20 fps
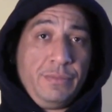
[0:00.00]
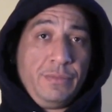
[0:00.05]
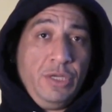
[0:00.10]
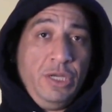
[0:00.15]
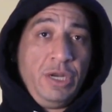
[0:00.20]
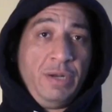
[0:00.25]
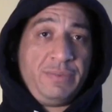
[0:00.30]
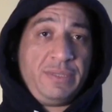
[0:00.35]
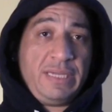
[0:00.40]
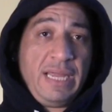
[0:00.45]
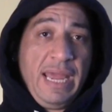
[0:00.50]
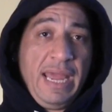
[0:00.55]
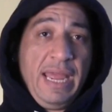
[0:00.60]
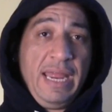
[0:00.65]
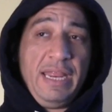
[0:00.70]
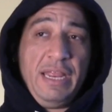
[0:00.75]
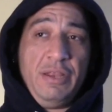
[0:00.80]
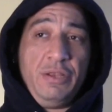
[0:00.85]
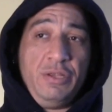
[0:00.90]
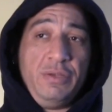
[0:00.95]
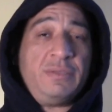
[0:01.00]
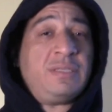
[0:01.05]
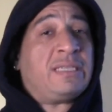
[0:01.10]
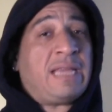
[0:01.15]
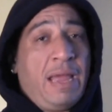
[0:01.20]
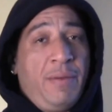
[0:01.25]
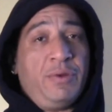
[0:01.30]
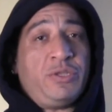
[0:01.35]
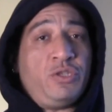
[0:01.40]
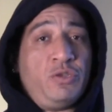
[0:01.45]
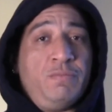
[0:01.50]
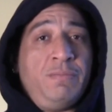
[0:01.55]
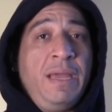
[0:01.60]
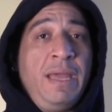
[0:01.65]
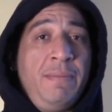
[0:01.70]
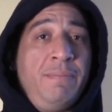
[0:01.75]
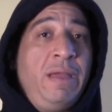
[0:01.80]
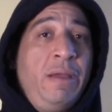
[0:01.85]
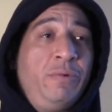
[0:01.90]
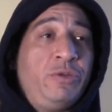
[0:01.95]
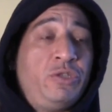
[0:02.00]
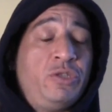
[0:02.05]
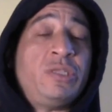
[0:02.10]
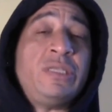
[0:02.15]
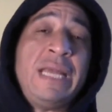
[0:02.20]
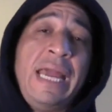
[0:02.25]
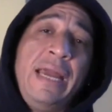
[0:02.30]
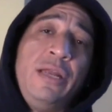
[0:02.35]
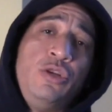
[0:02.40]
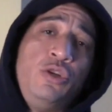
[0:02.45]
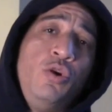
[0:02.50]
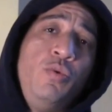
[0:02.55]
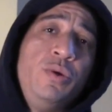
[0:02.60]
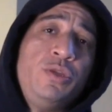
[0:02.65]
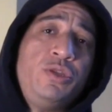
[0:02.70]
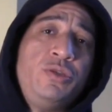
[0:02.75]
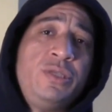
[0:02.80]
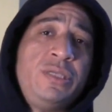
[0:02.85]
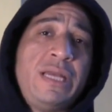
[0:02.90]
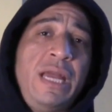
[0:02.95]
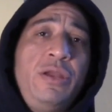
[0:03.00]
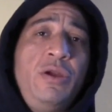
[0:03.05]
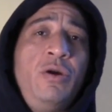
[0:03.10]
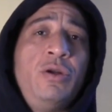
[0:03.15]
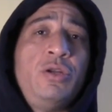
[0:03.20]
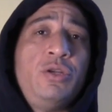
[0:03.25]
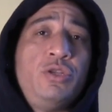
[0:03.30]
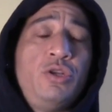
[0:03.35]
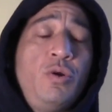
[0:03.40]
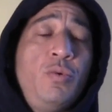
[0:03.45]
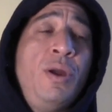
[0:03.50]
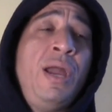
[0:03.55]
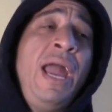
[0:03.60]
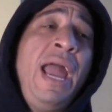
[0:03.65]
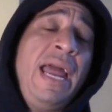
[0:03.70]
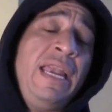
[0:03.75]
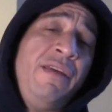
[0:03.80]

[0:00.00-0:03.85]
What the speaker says: You know what I'm saying? Say what you mean what you say, and do what you say you're going to do.